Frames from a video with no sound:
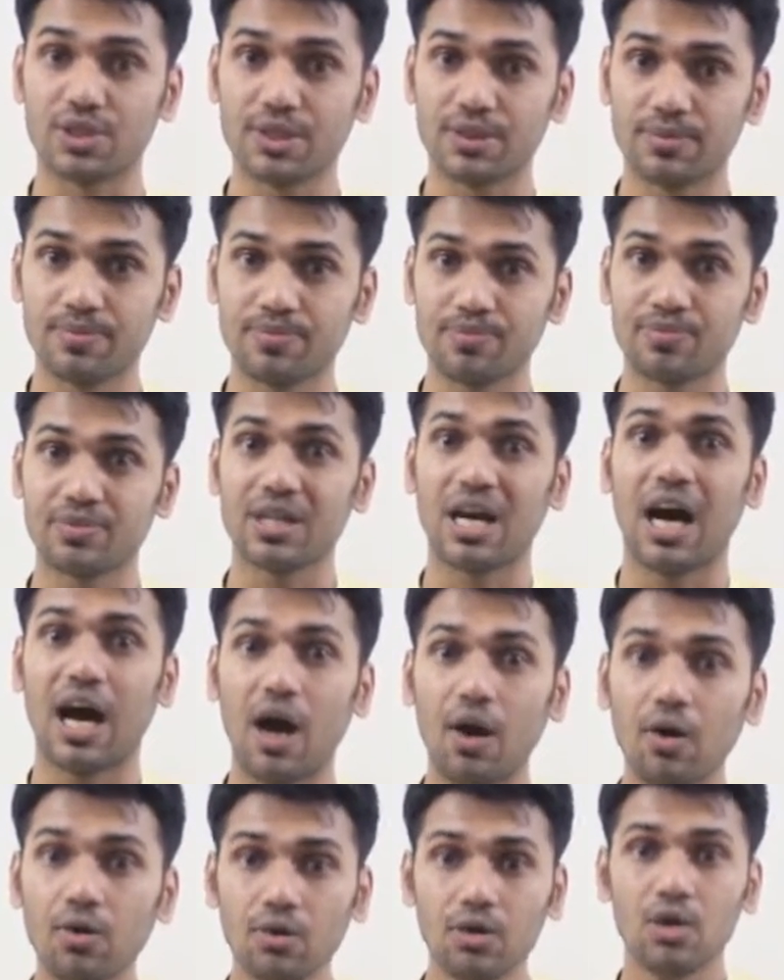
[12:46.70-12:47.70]
How?
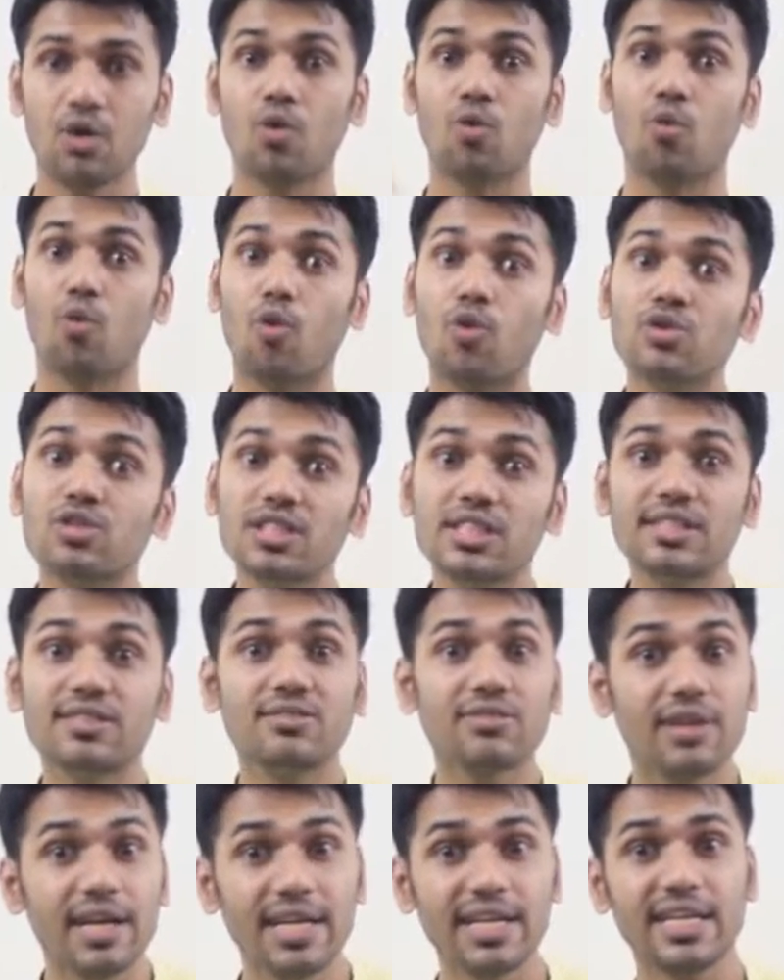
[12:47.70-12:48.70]
Was it
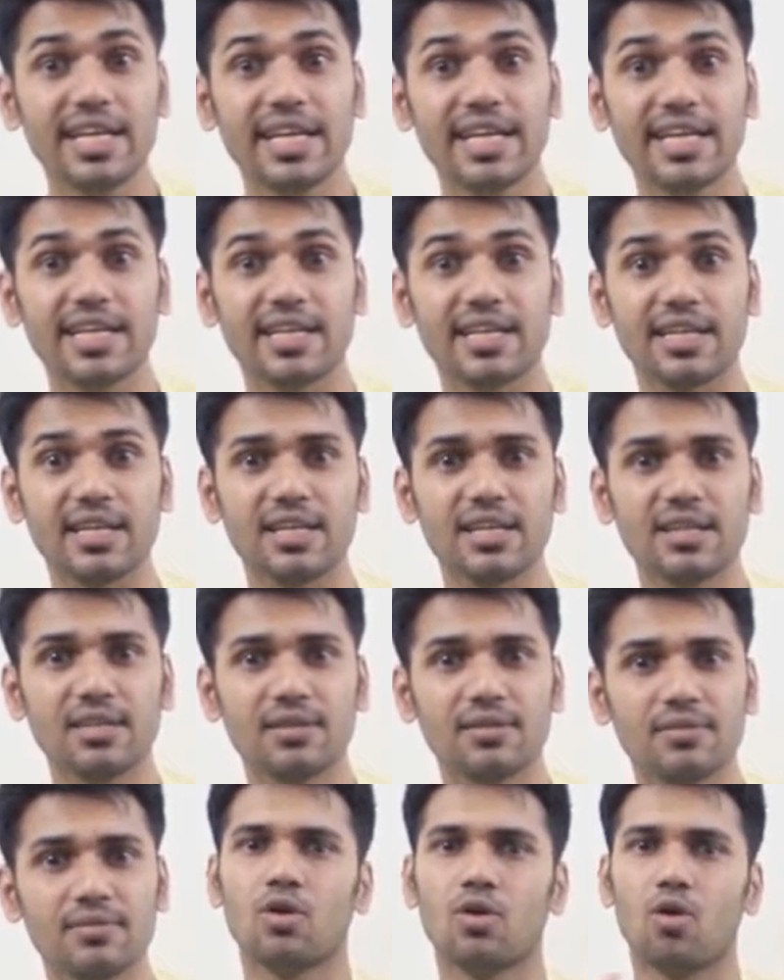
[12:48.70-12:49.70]
raining?
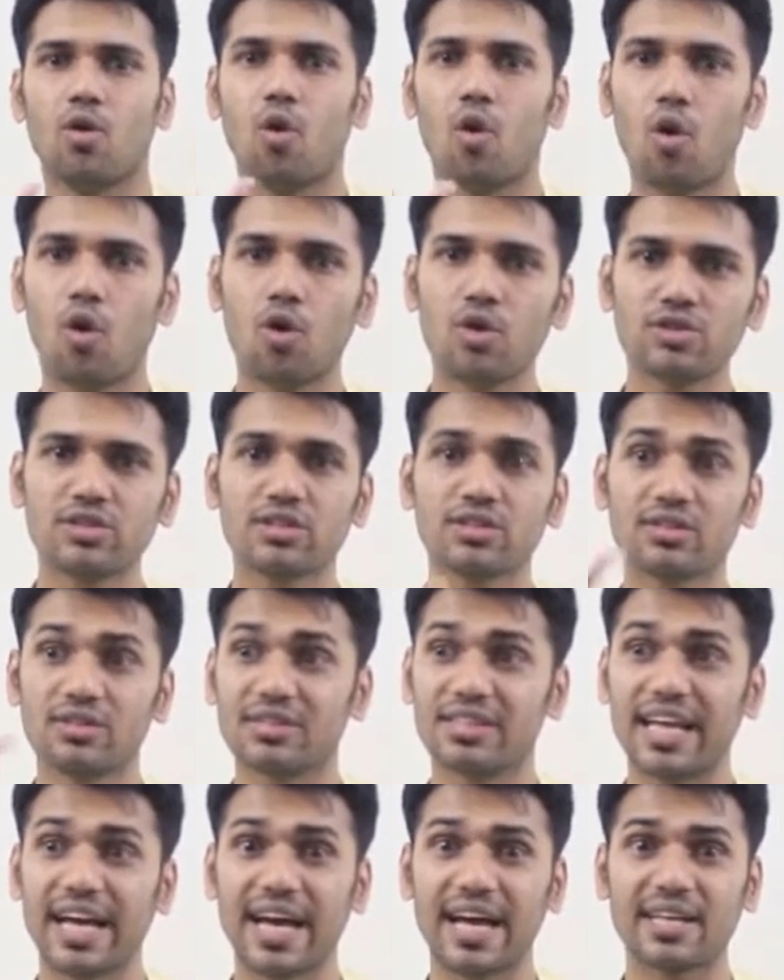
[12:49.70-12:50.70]
Was
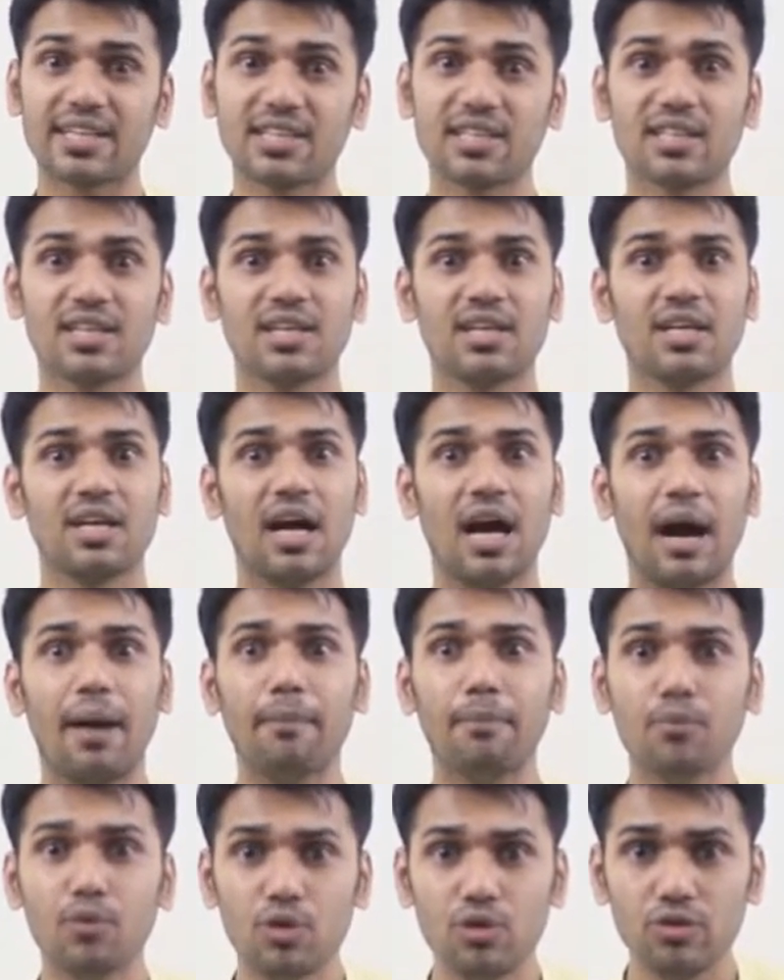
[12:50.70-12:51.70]
that a
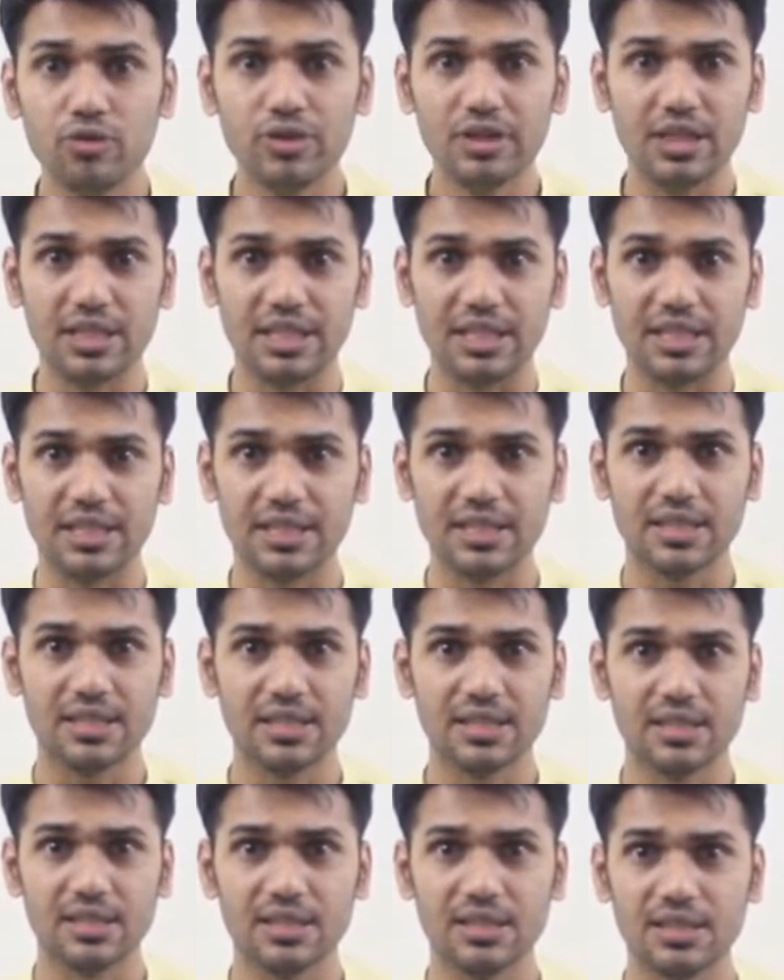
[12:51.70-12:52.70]
movie?
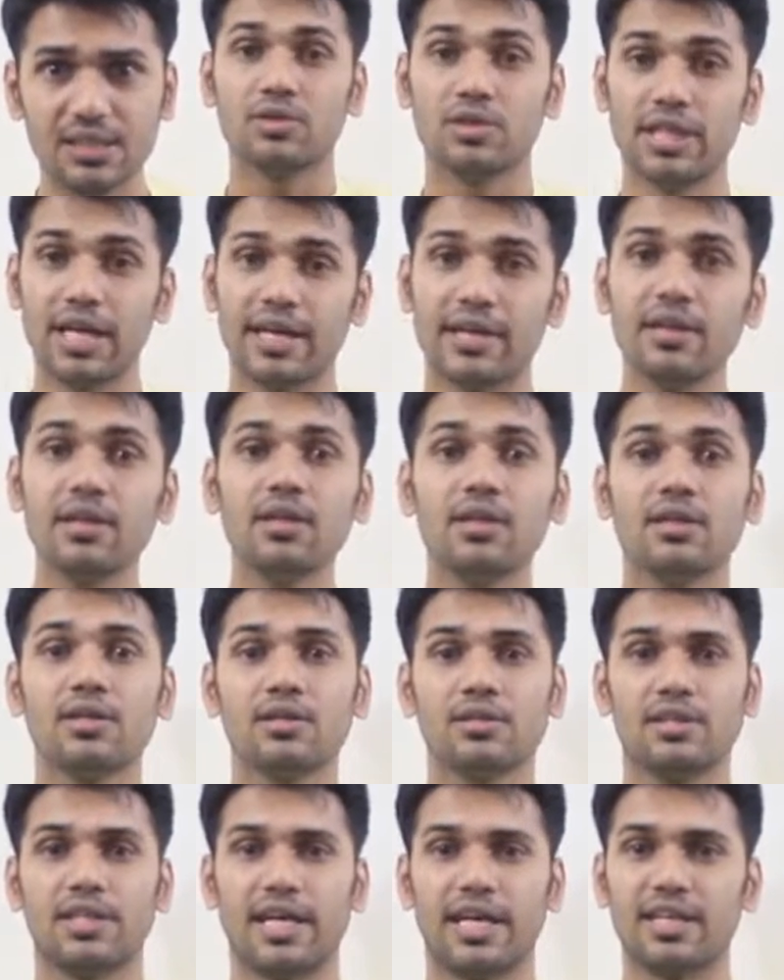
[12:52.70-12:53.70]
Then there
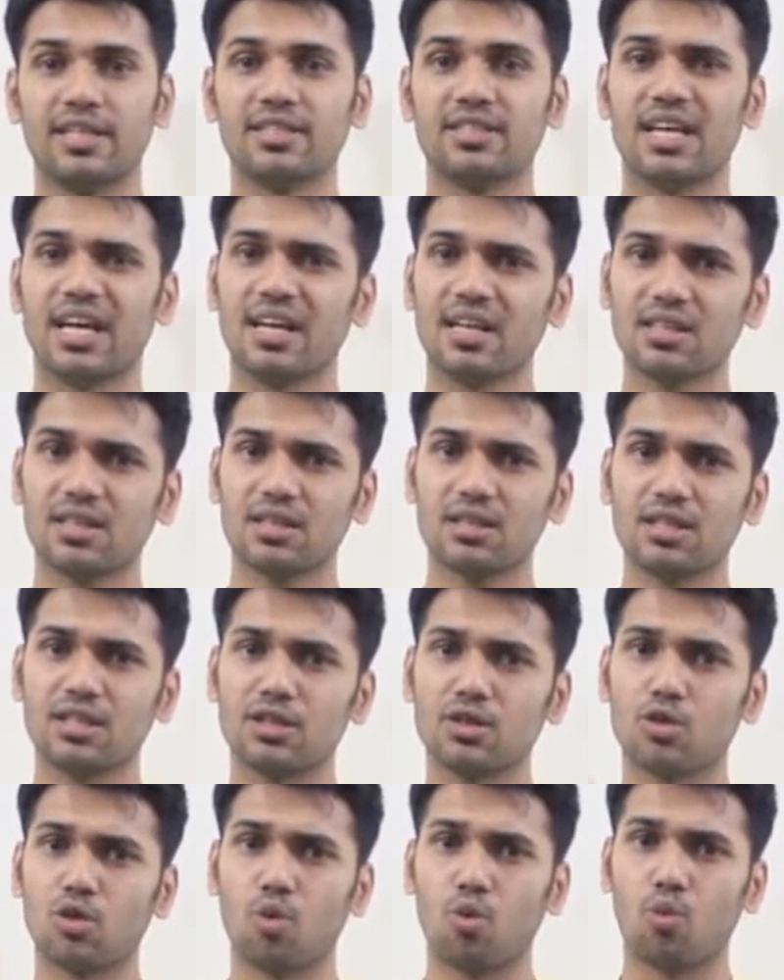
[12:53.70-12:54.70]
is another thing,
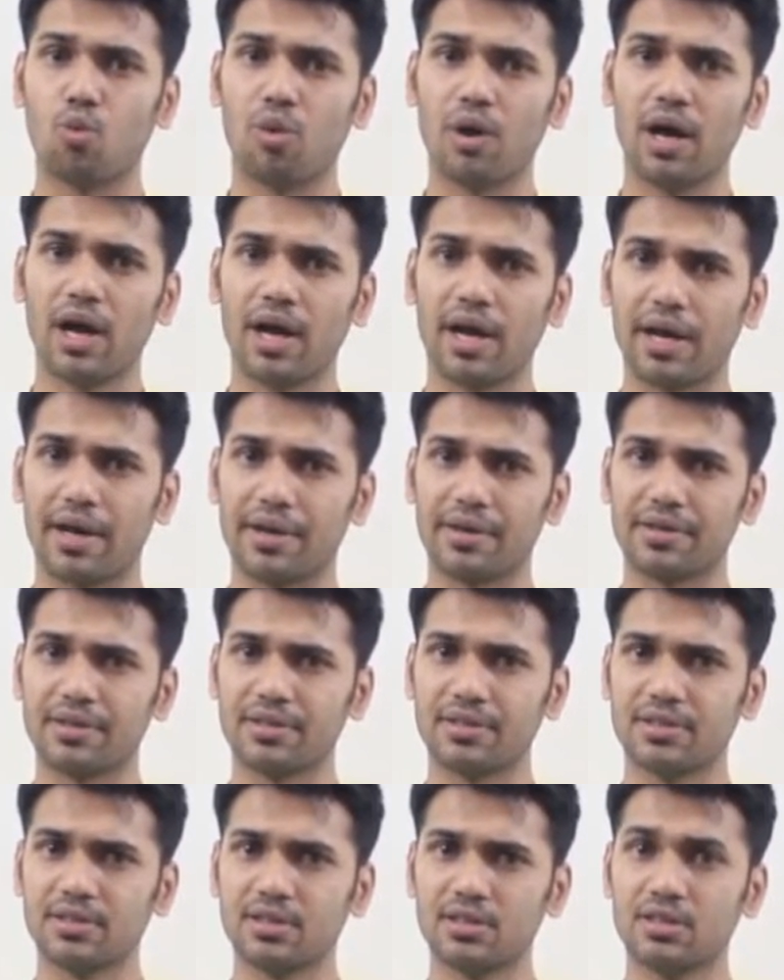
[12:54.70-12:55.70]
where.
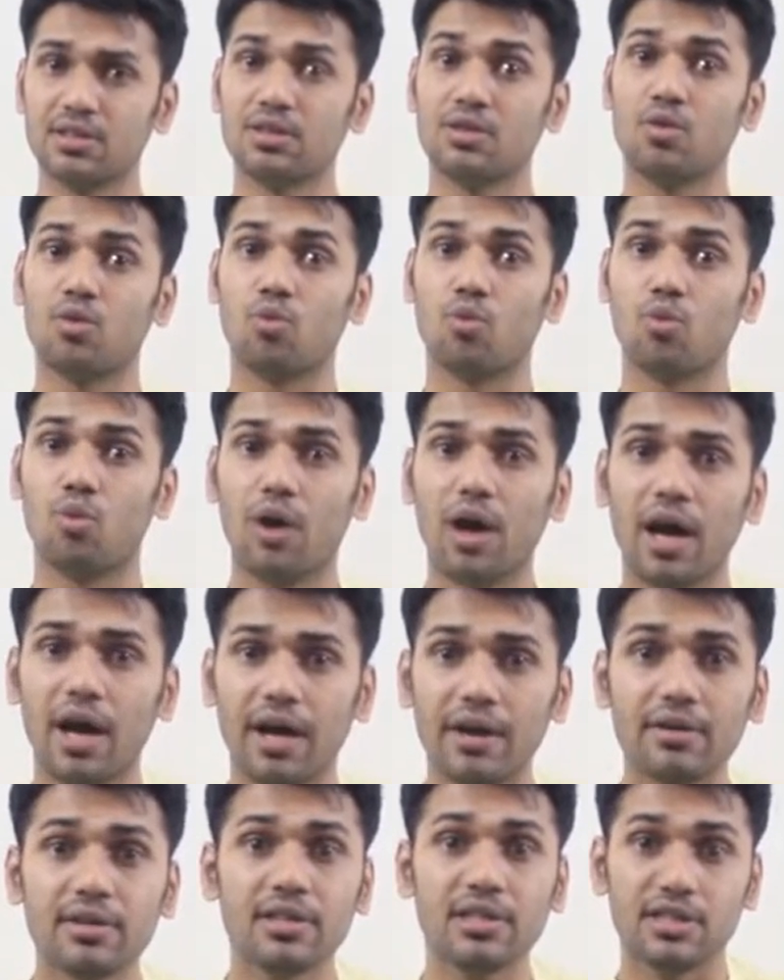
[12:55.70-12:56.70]
Were
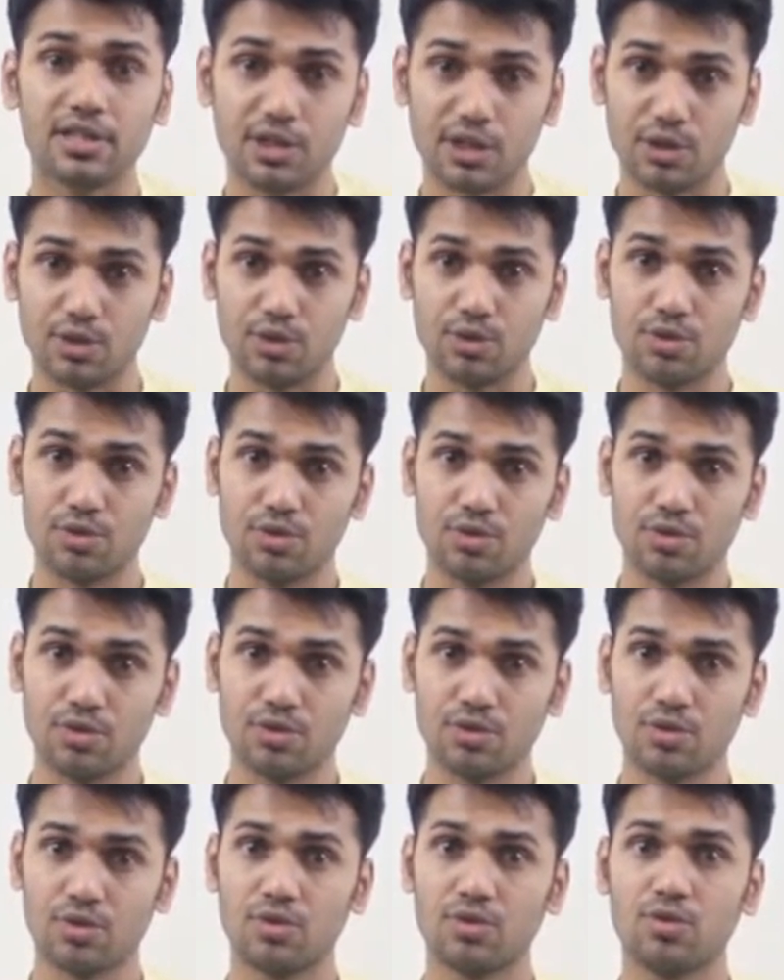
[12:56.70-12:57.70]
you
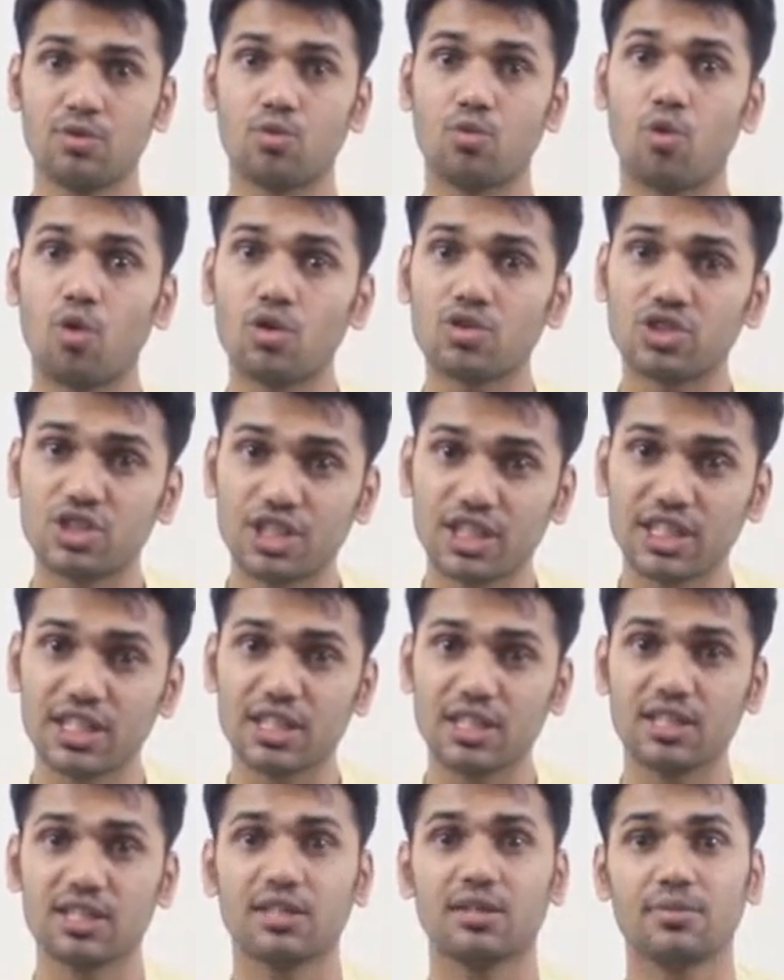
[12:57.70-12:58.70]
watching
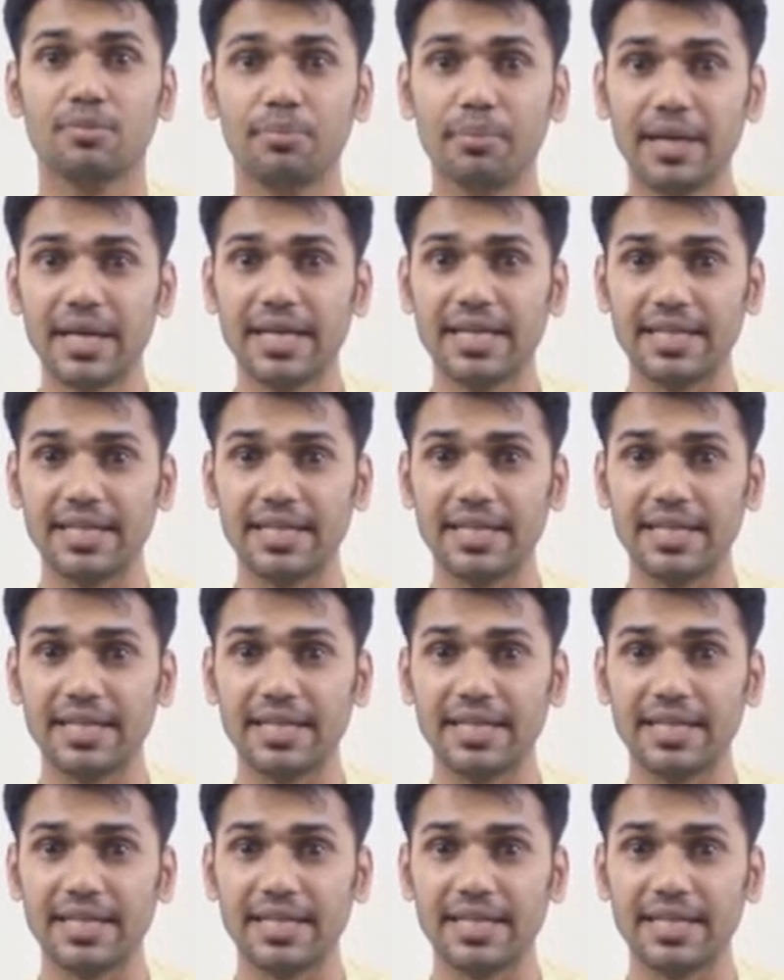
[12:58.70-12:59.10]
me?